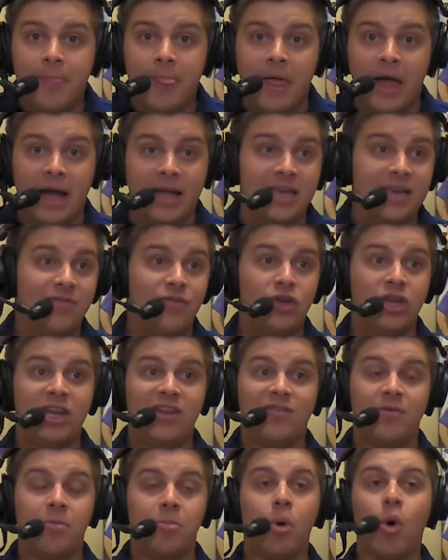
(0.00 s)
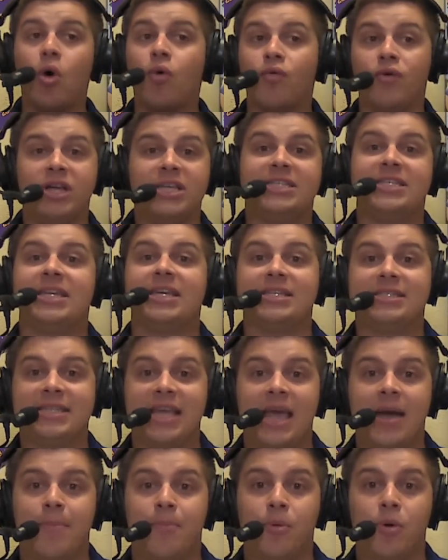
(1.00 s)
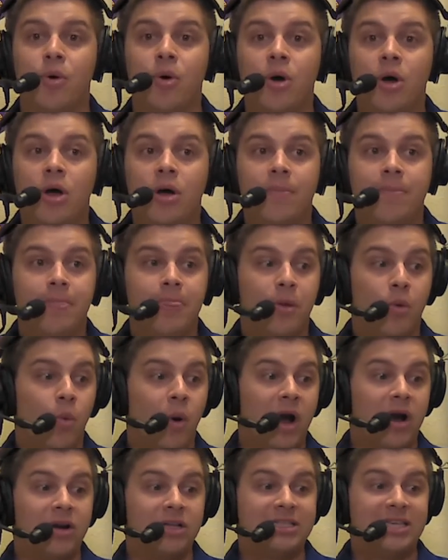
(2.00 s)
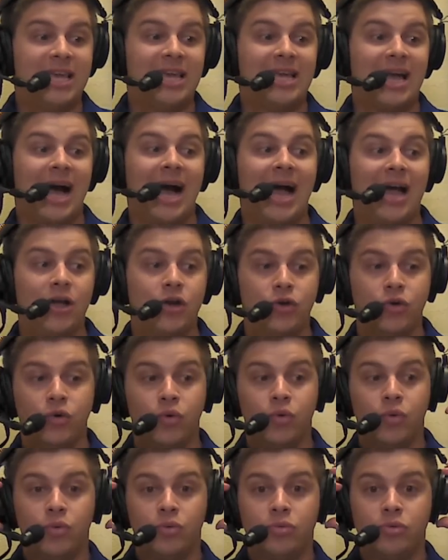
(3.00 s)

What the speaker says: I give you an even more recent example where it's a guy who,